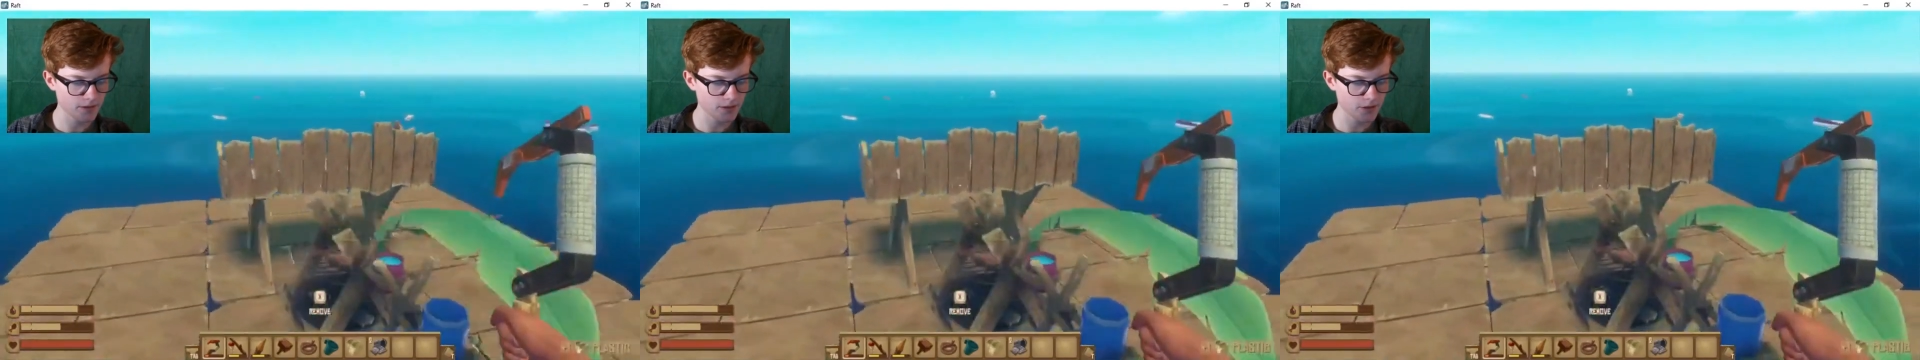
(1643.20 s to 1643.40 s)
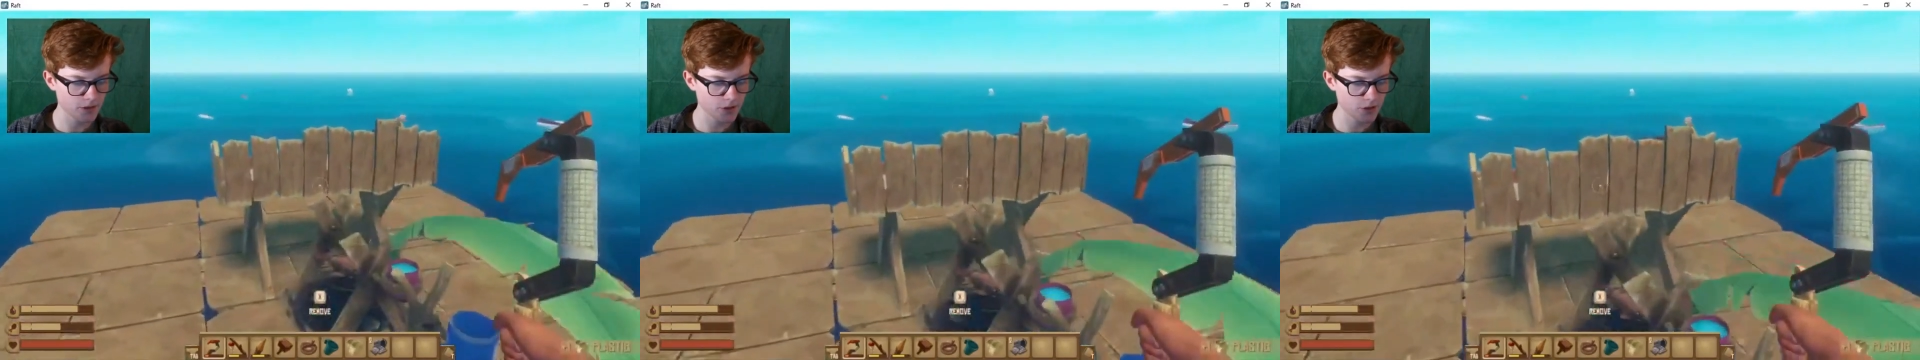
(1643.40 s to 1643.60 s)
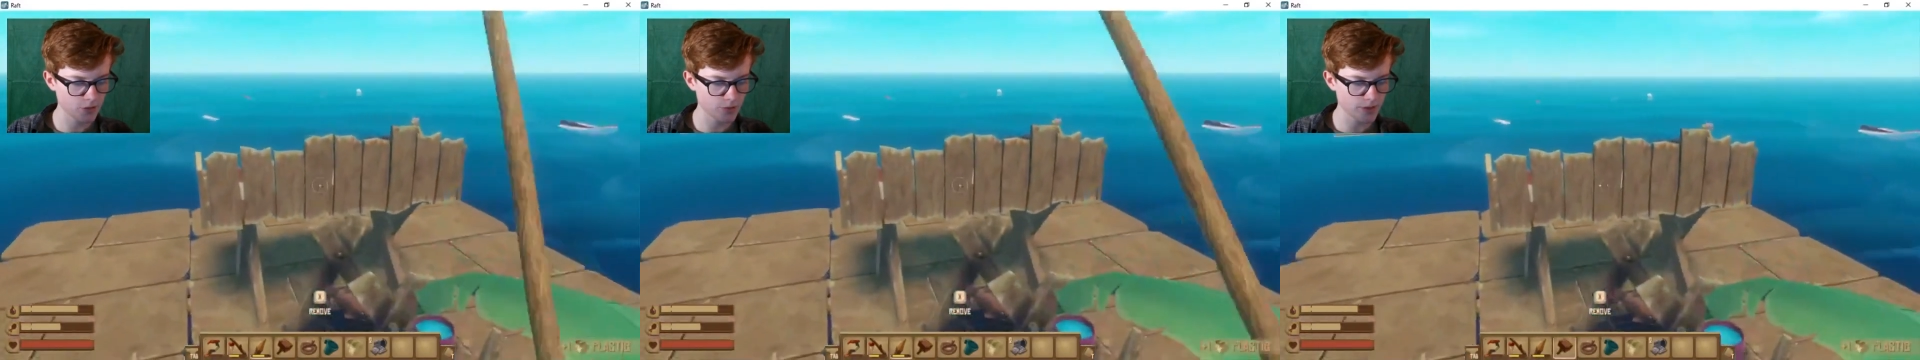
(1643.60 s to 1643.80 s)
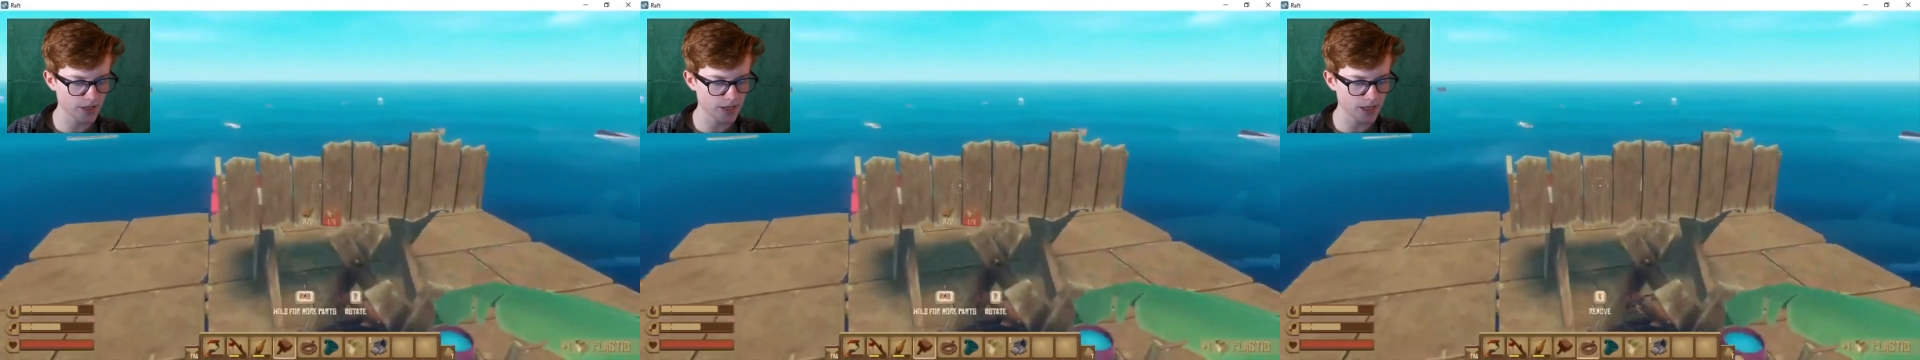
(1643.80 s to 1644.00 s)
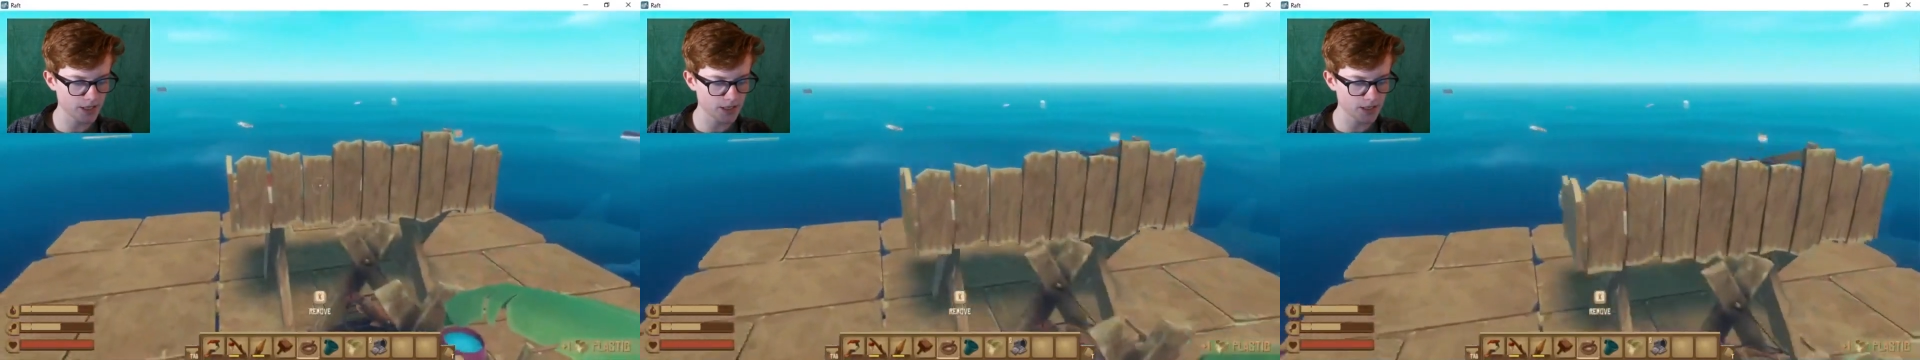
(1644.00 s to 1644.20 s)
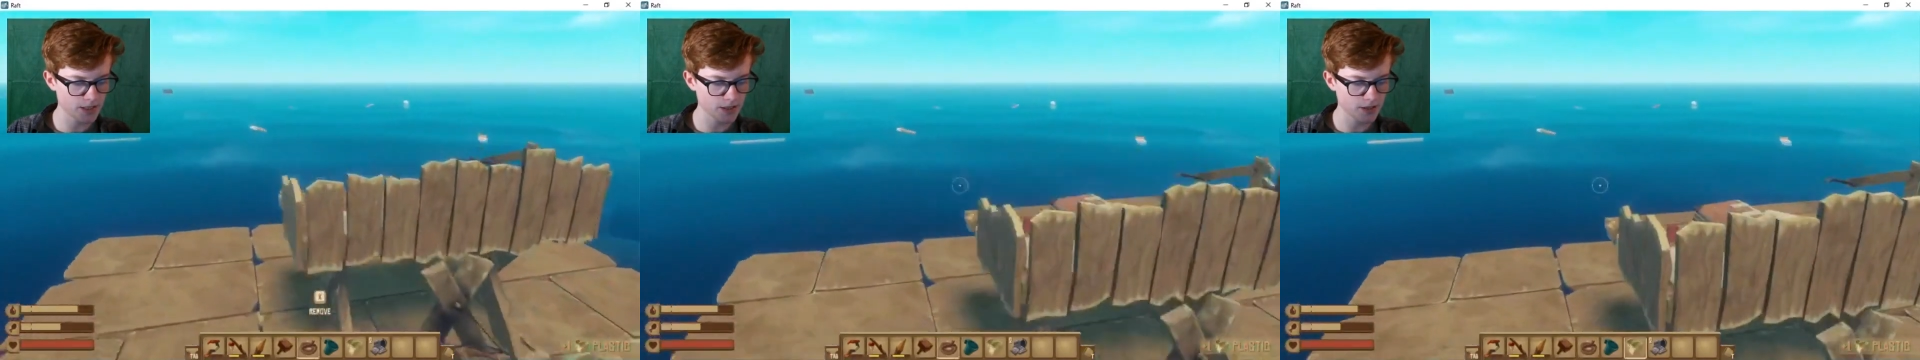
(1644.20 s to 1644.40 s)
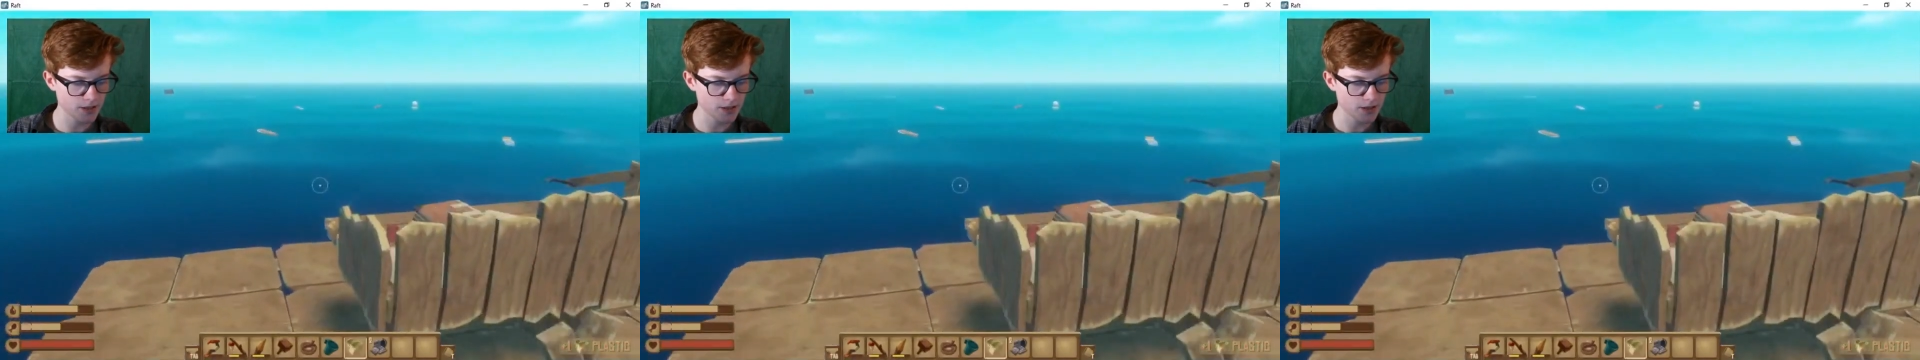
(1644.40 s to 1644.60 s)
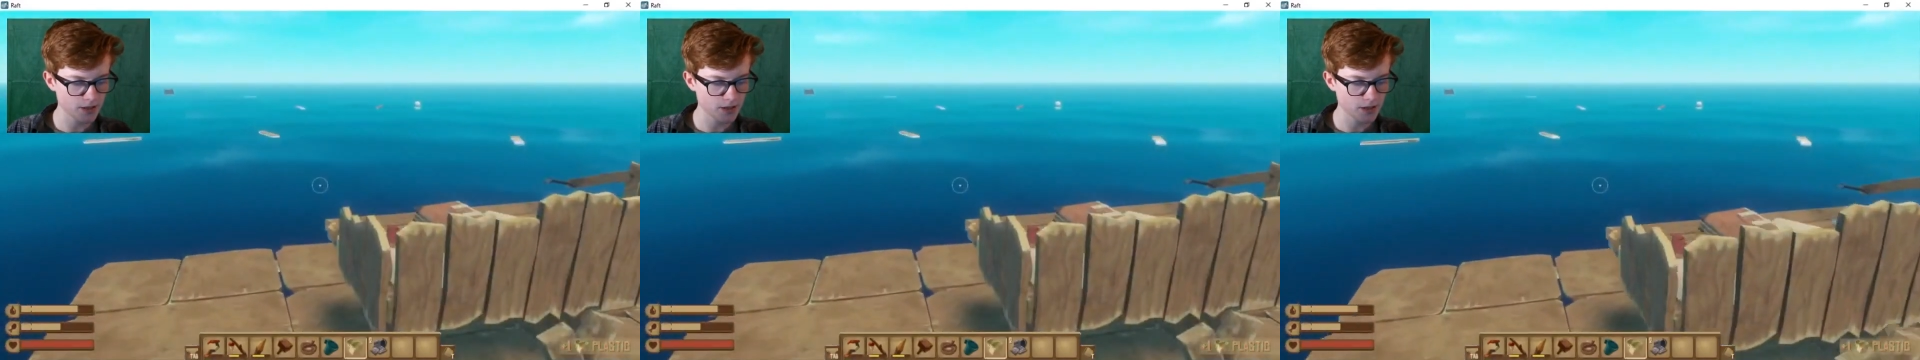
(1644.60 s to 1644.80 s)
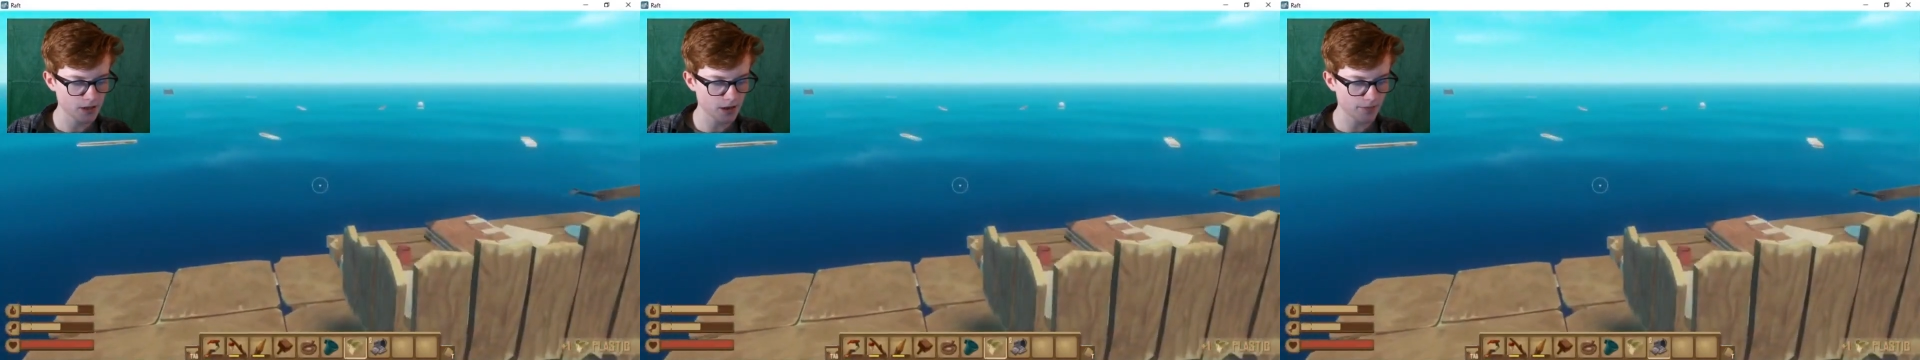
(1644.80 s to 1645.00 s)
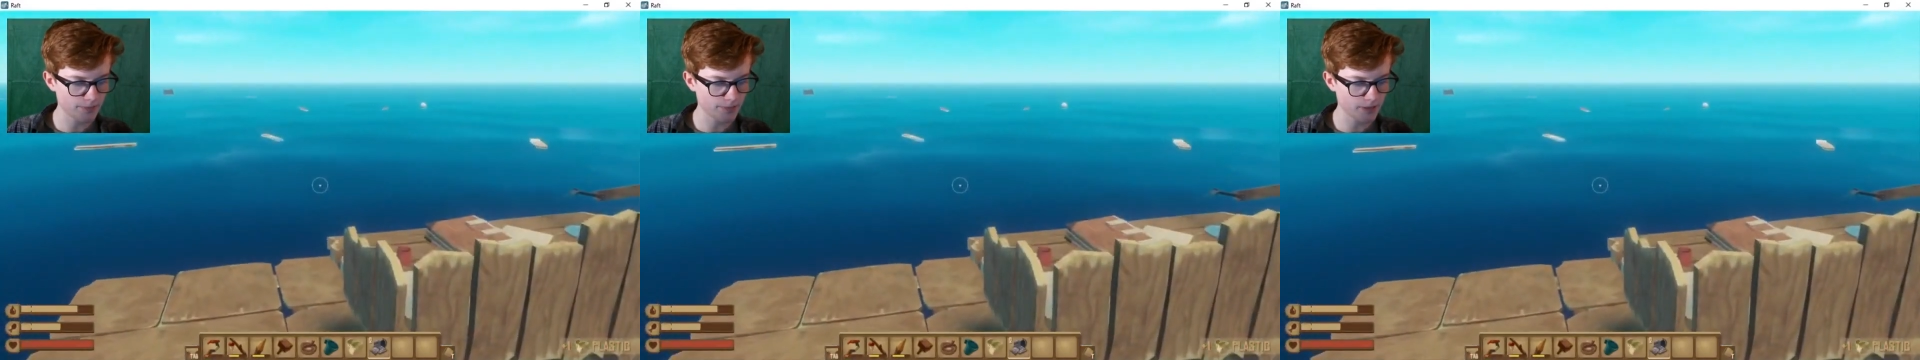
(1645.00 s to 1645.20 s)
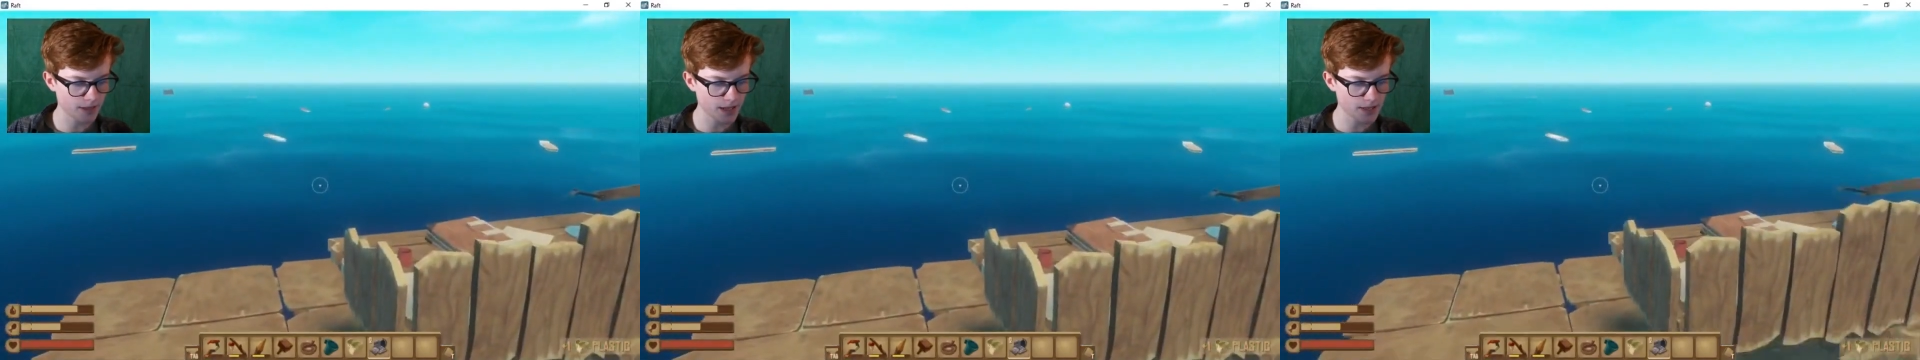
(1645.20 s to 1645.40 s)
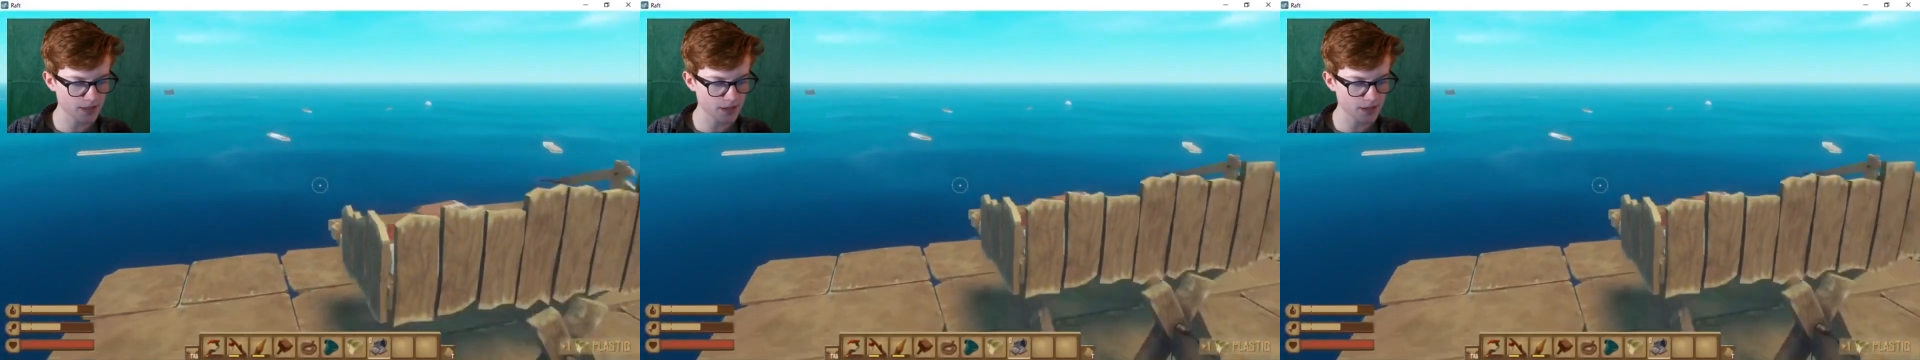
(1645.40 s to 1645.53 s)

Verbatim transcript: Sweet. Got plot